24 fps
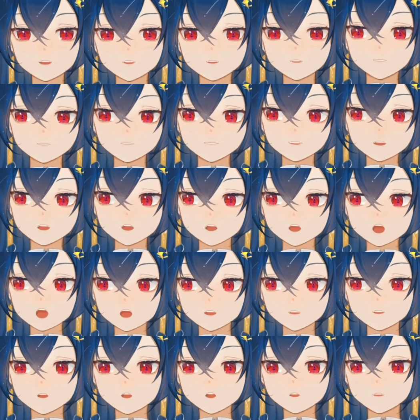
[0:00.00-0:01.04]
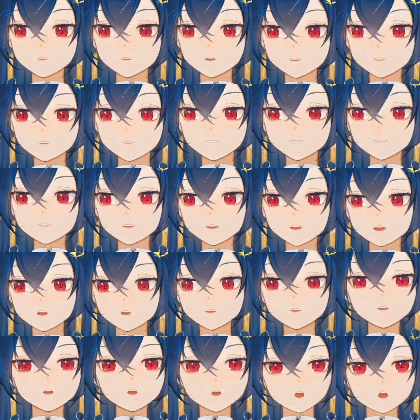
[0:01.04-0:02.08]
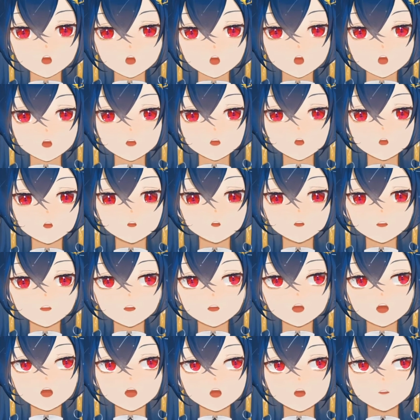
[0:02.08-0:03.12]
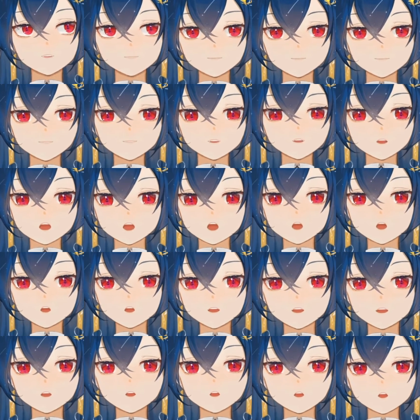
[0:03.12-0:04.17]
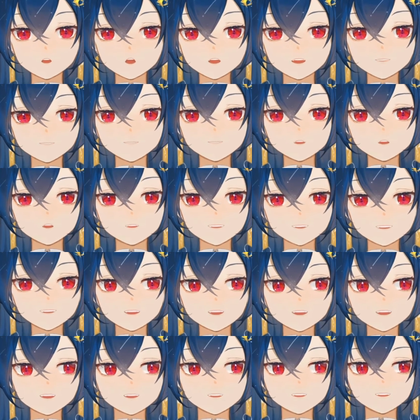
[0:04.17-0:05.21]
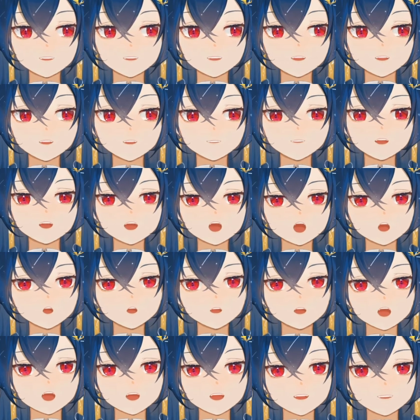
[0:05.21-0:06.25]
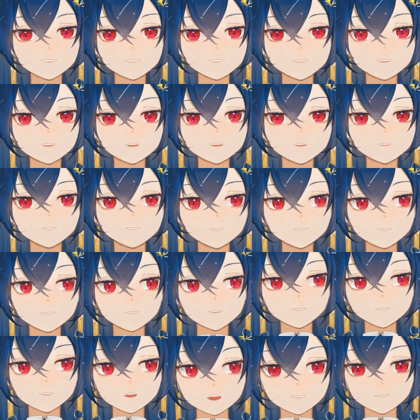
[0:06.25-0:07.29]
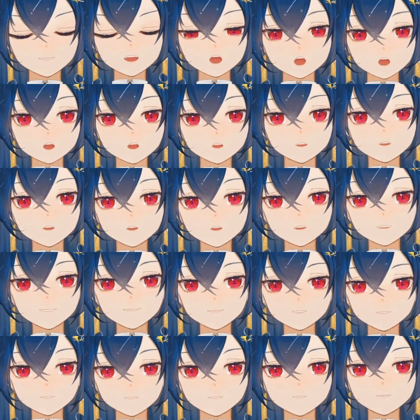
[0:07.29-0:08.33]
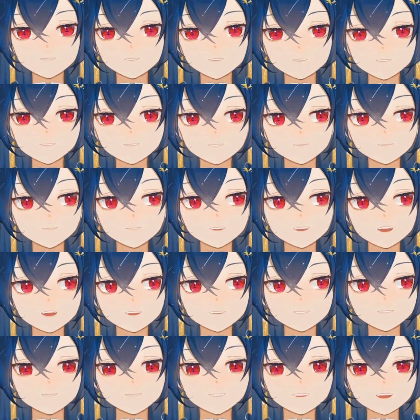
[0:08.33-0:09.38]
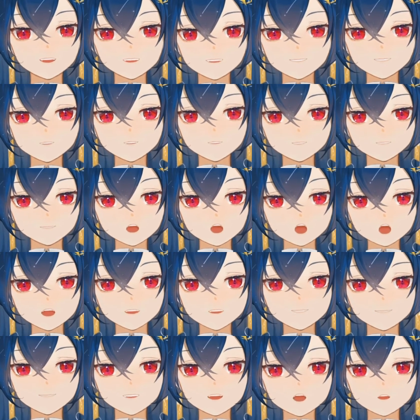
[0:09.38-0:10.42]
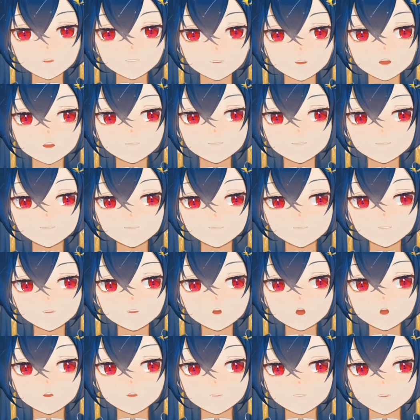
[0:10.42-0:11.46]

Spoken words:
Or I call her a boosted e-girl or a support ego or whatever. Like, not gonna lie, you probably are hurting someone's feelings with that, and they're just not gonna say it because it's the norm.